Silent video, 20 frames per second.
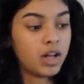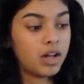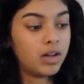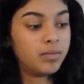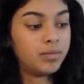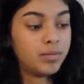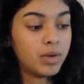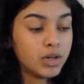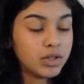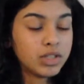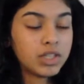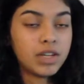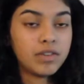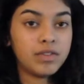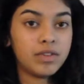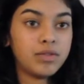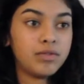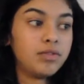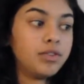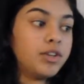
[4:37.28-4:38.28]
most of
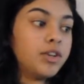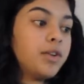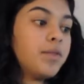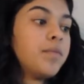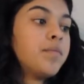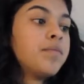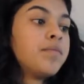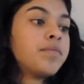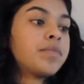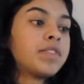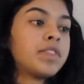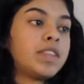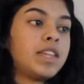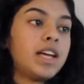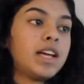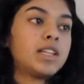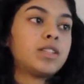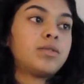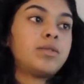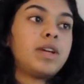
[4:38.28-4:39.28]
the foil.
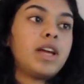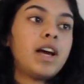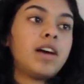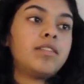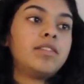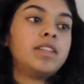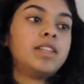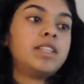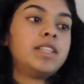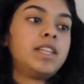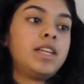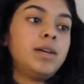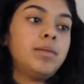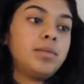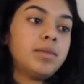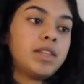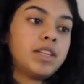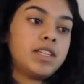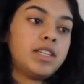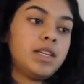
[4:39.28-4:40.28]
Next, we have the
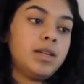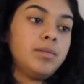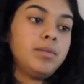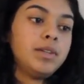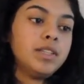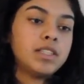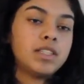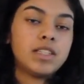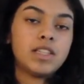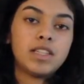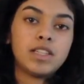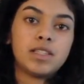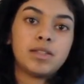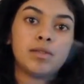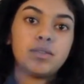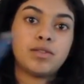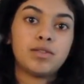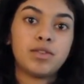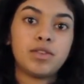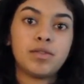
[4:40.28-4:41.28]
tip. The tip is this
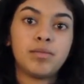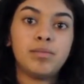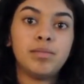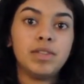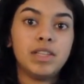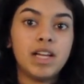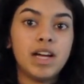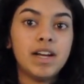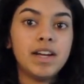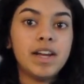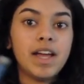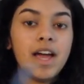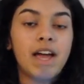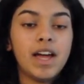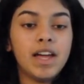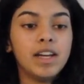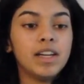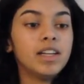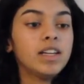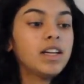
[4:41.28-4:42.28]
sort of blunt
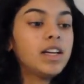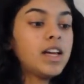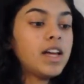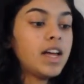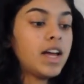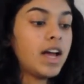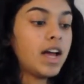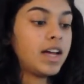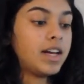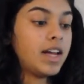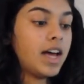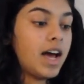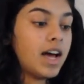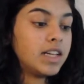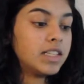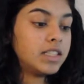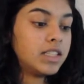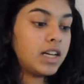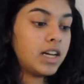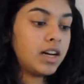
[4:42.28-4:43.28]
end, and it
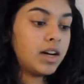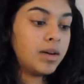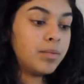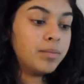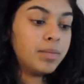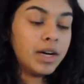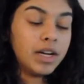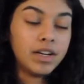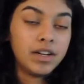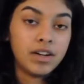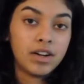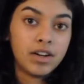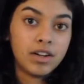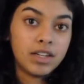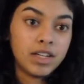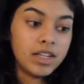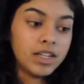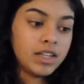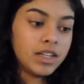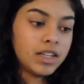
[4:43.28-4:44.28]
has a button on
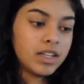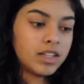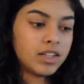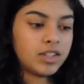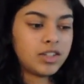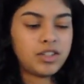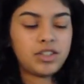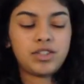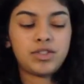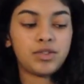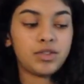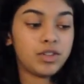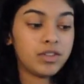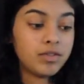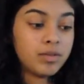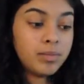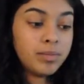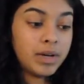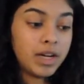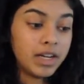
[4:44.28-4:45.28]
it, or sort
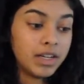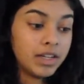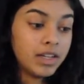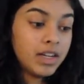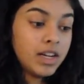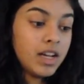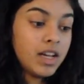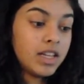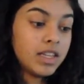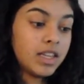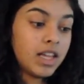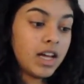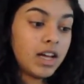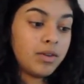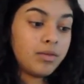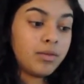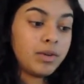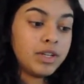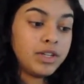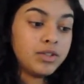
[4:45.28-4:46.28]
of a button,
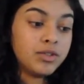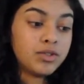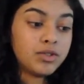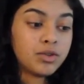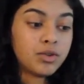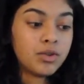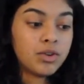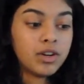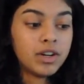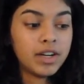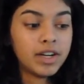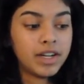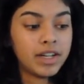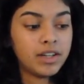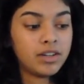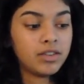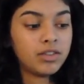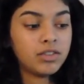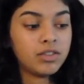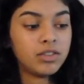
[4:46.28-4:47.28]
that when you score,
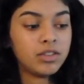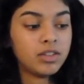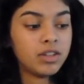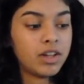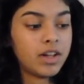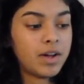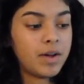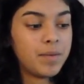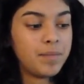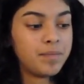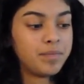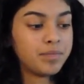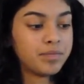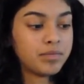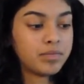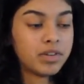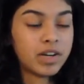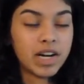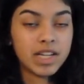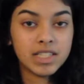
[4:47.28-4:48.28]
it'll
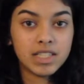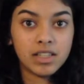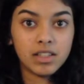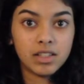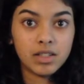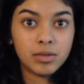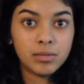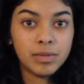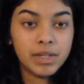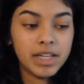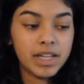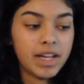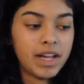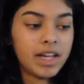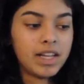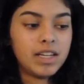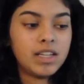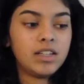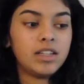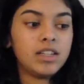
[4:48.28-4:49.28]
press a little bit
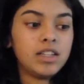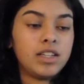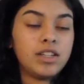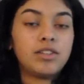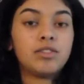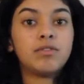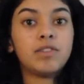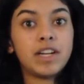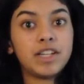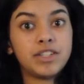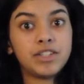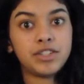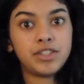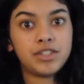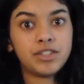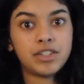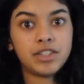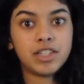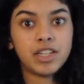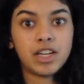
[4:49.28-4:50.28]
and it'll
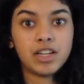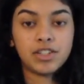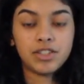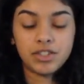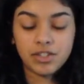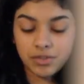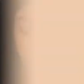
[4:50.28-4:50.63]
register a touch.